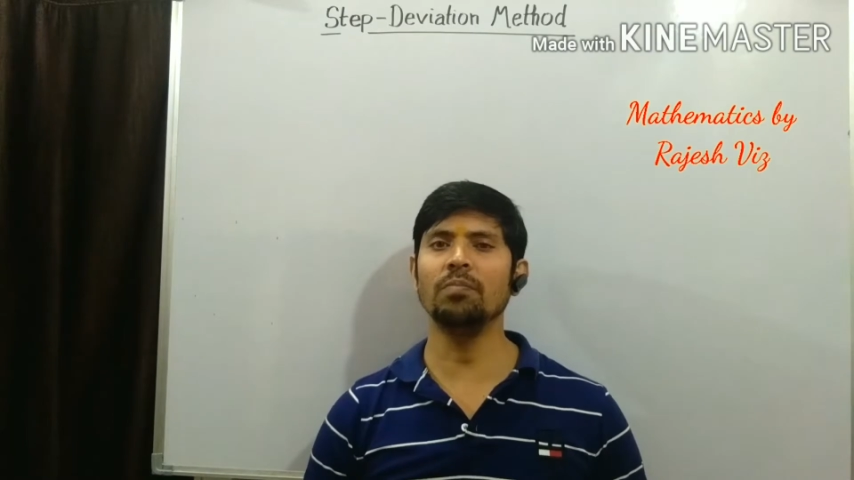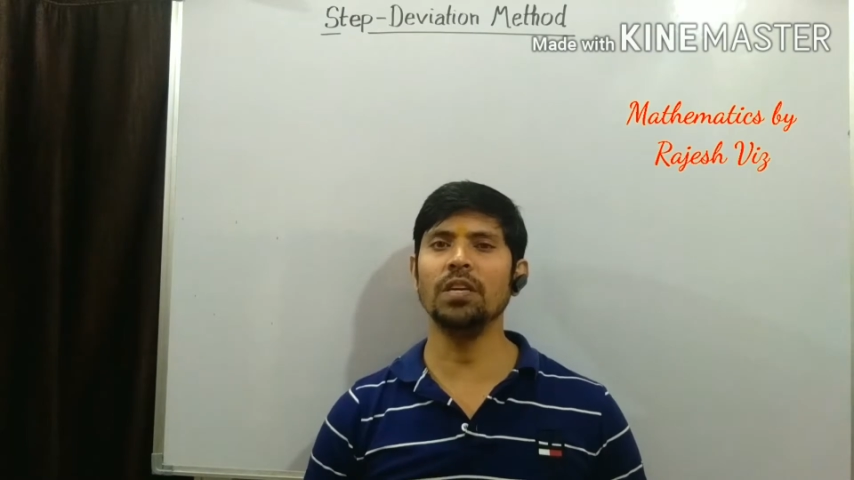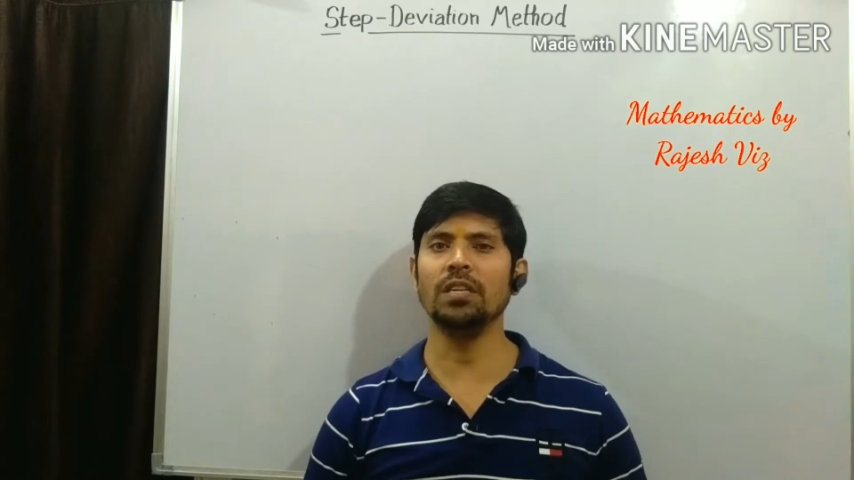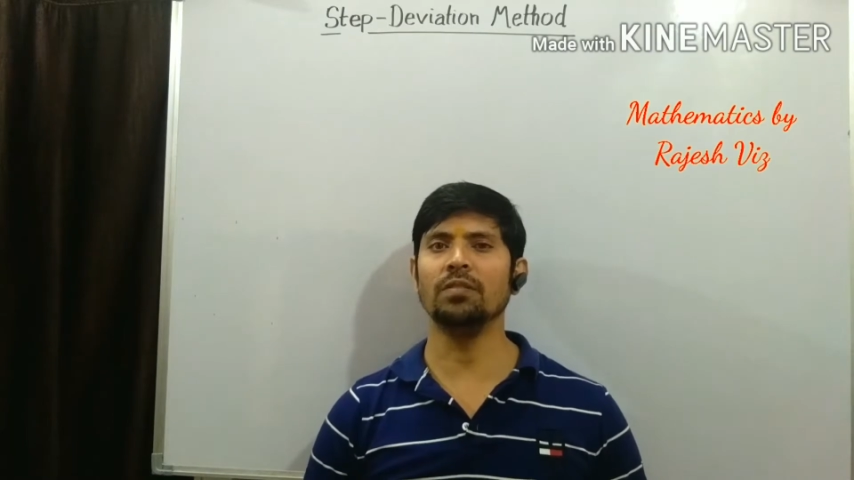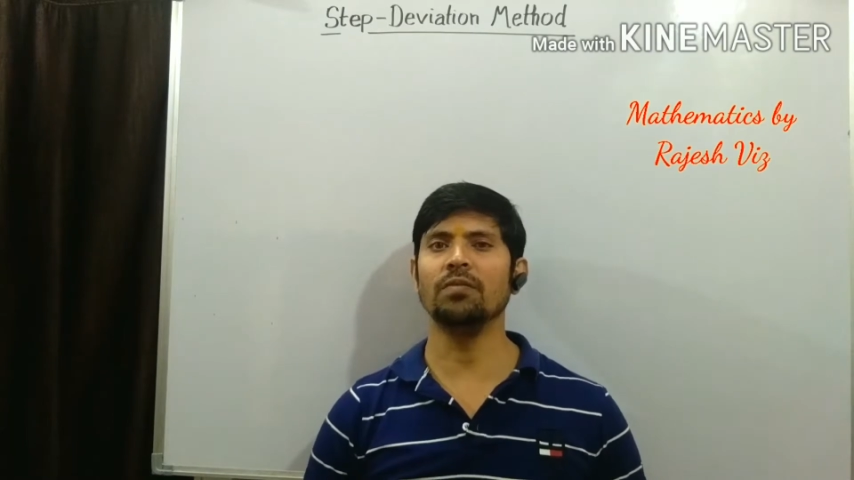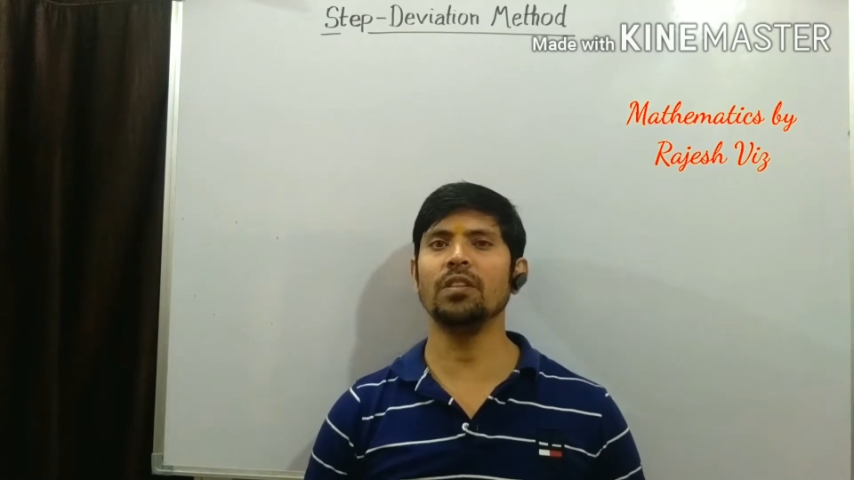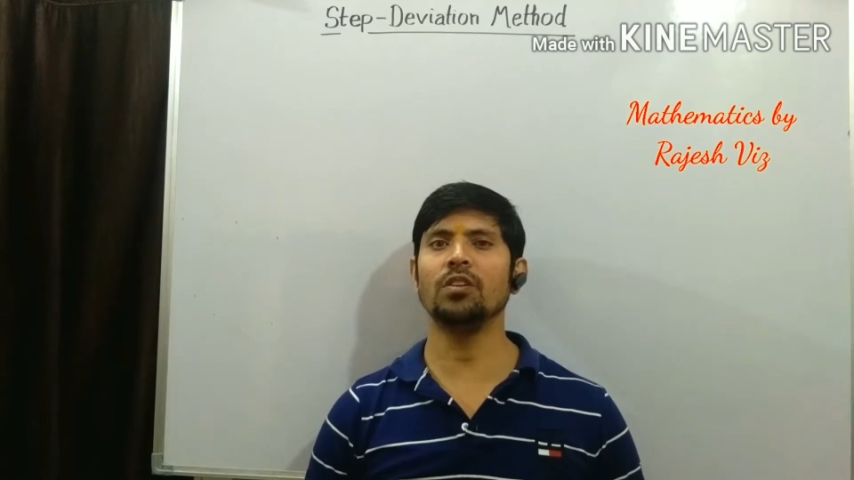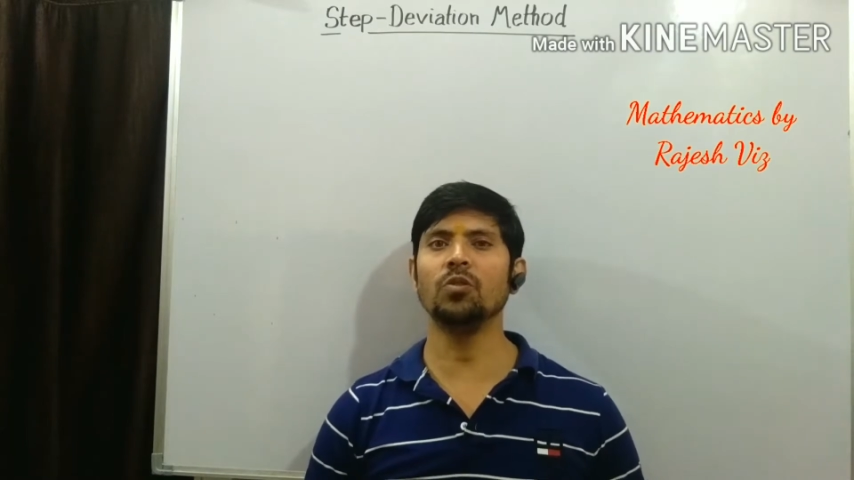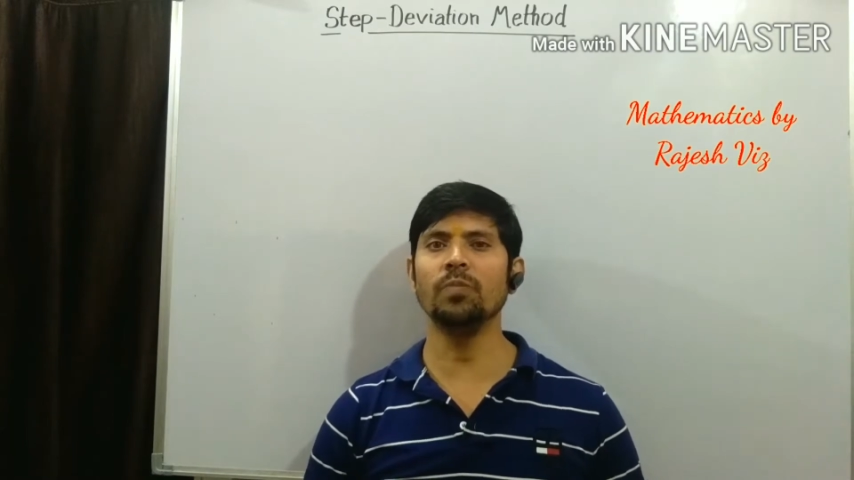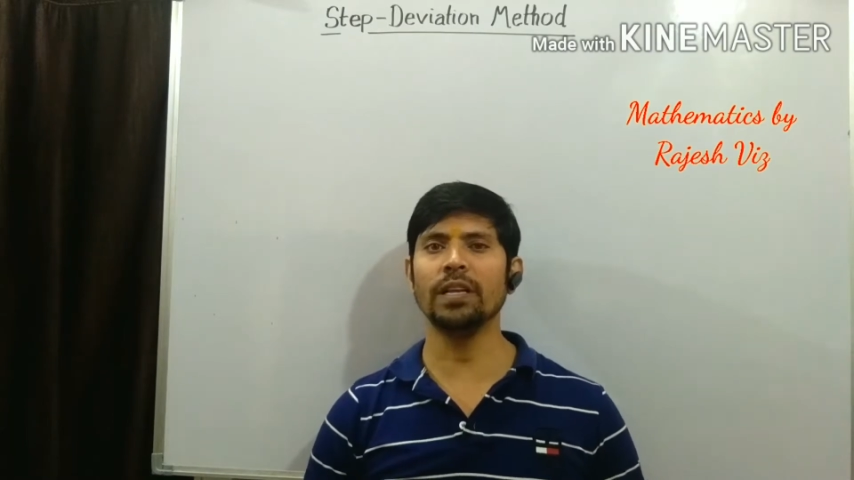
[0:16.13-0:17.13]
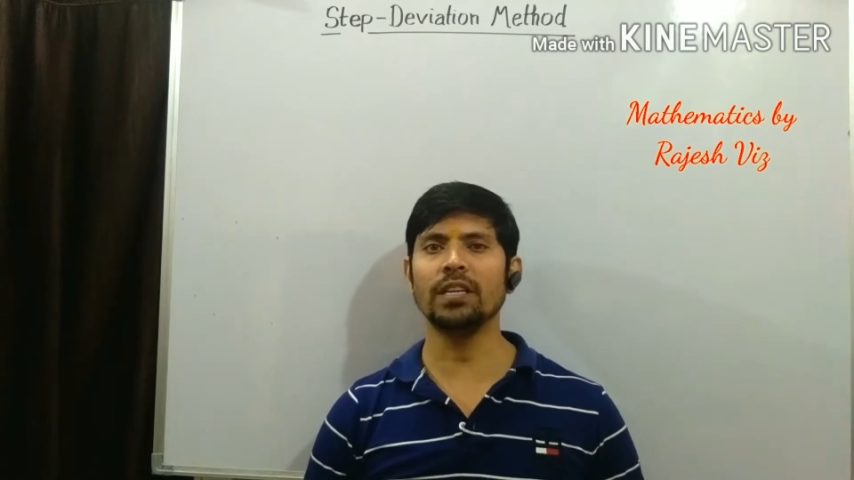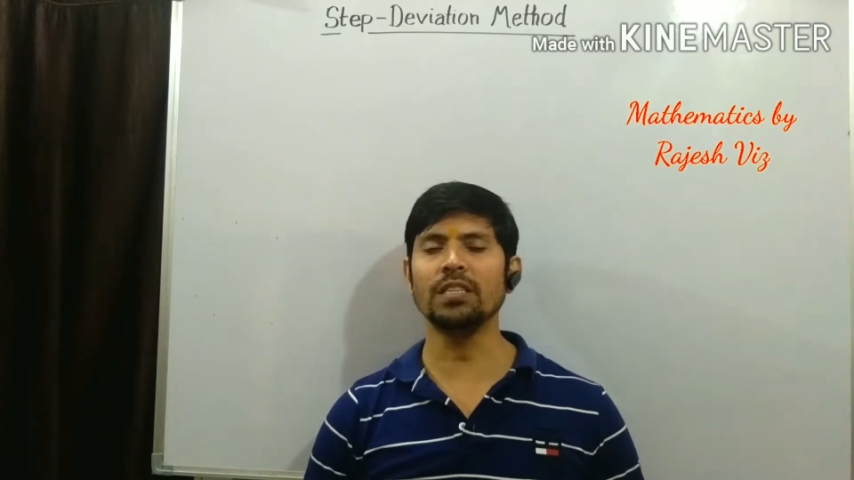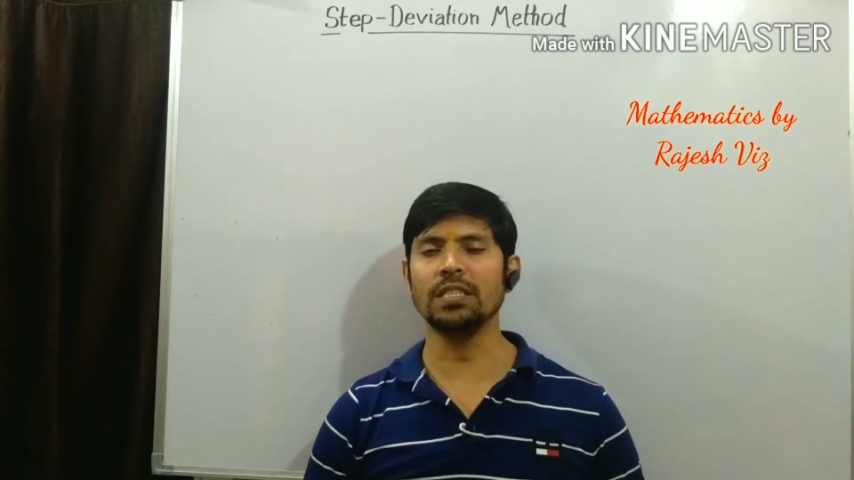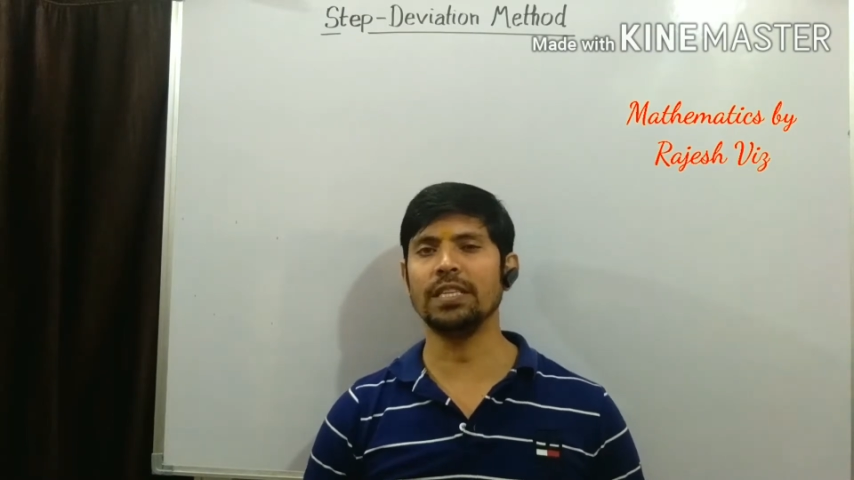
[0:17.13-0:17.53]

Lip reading: mean with the two methods,